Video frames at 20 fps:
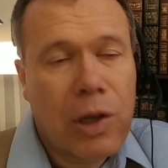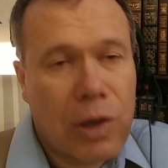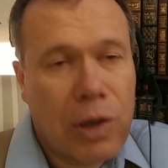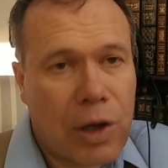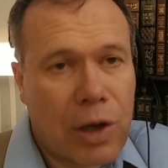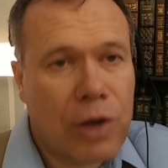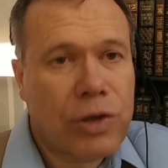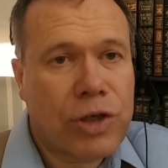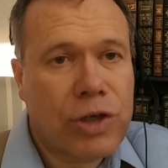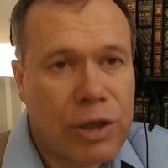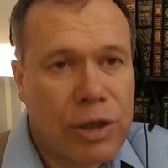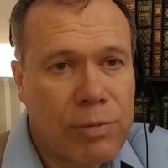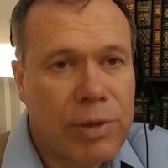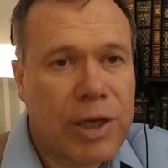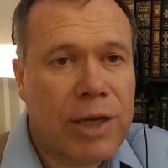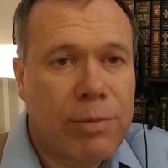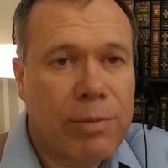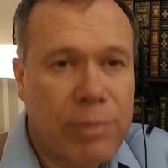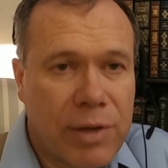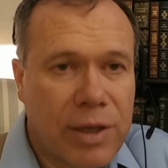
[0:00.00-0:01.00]
long-term
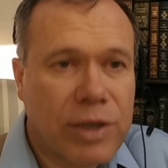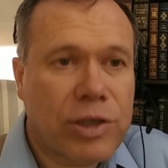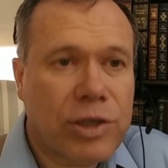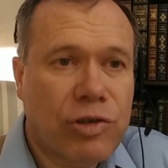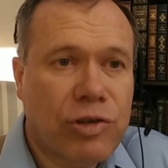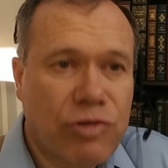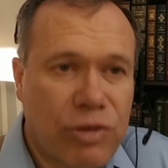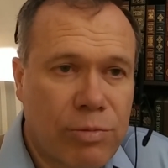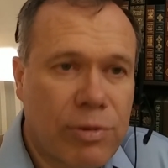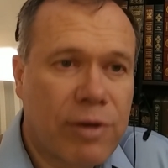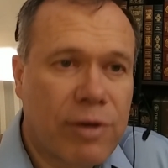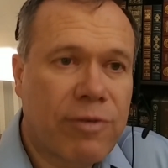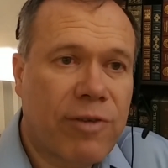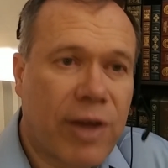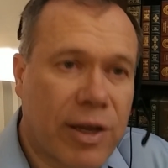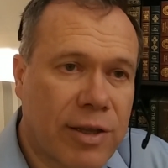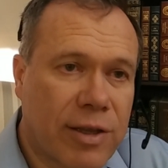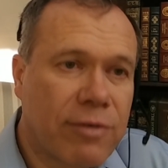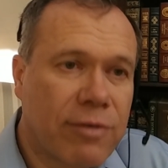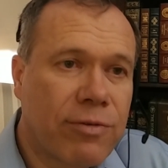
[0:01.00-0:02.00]
it can be extremely
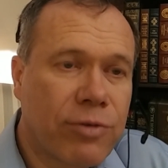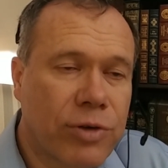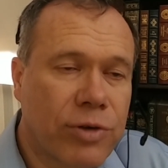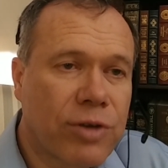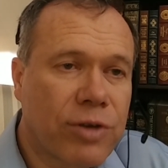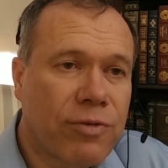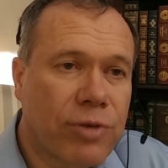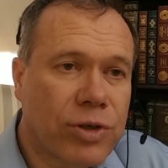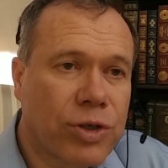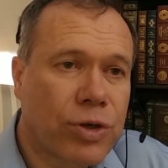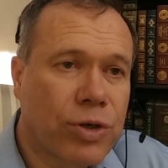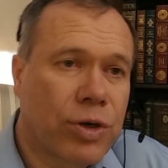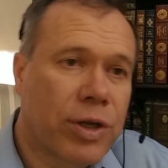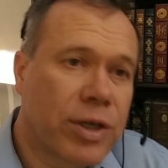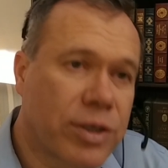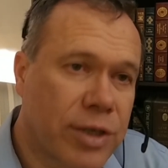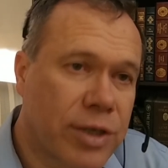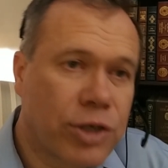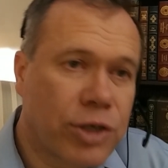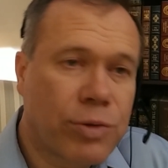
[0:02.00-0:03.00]
effective for
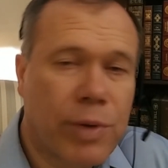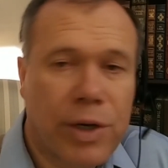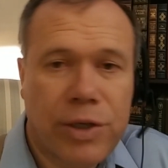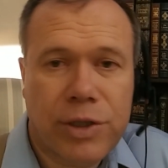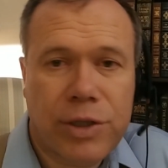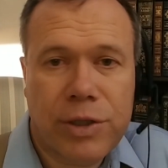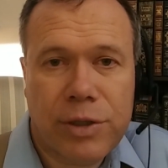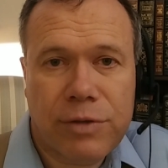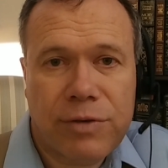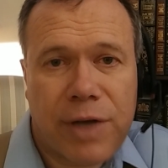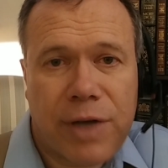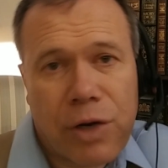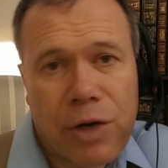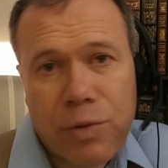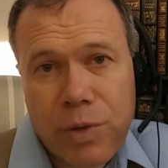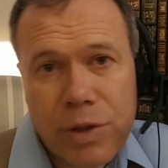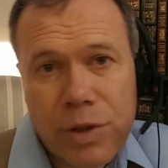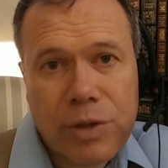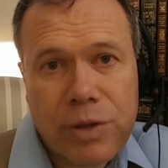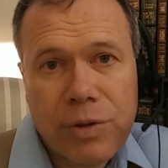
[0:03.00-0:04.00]
turning situations around
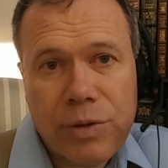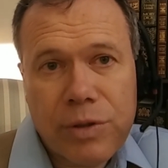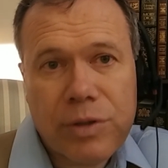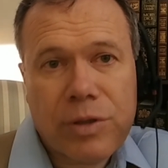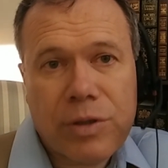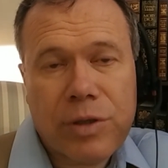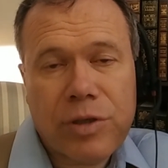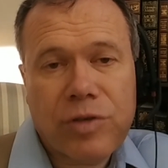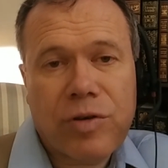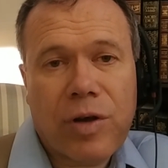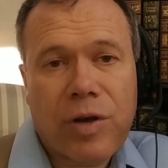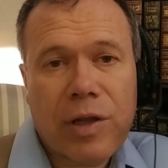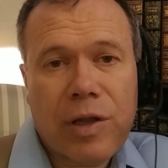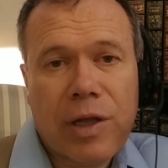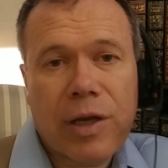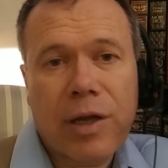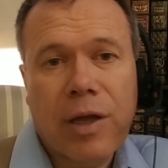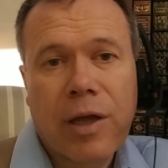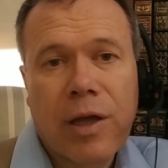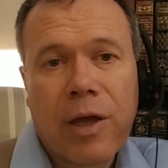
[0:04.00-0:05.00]
where students are
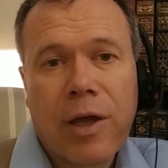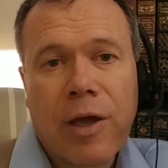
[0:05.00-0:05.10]
struggling.